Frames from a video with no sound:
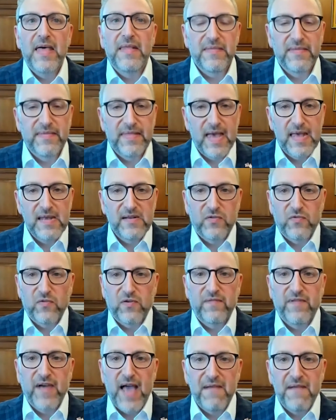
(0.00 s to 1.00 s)
they
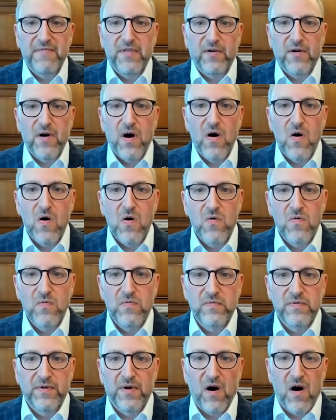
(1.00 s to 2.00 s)
sort of have their
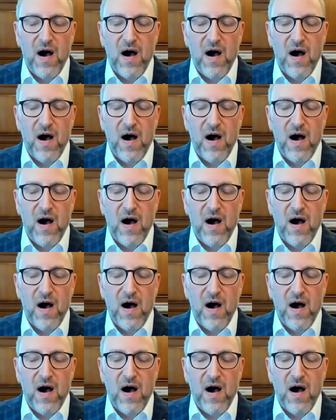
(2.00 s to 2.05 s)
own